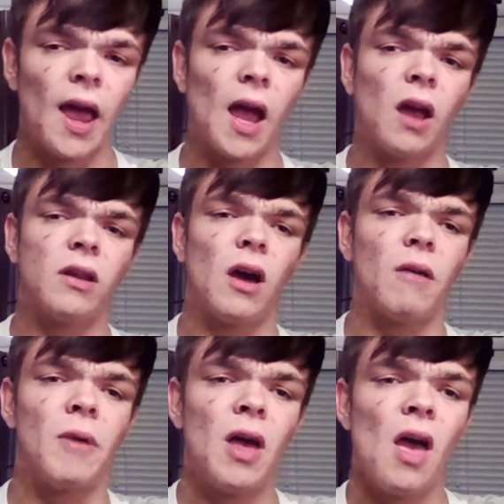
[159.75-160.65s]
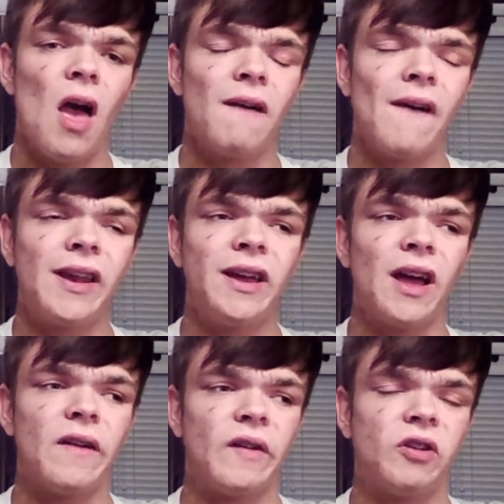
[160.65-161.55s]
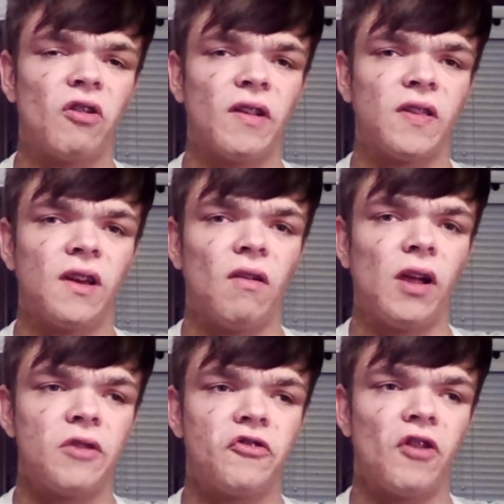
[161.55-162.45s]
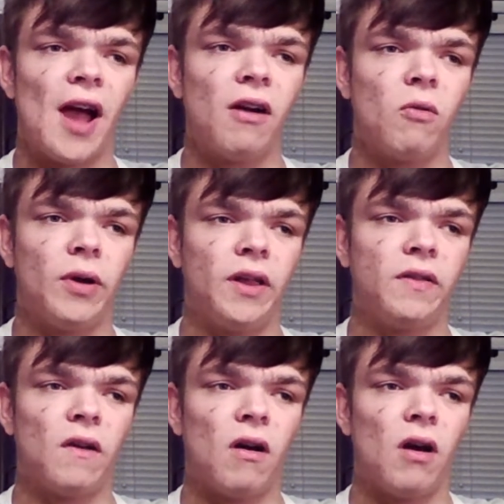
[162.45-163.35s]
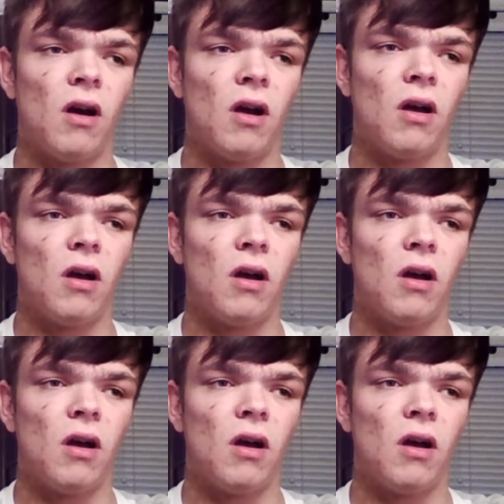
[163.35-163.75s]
And finding kind of interesting, a lot of drag queens are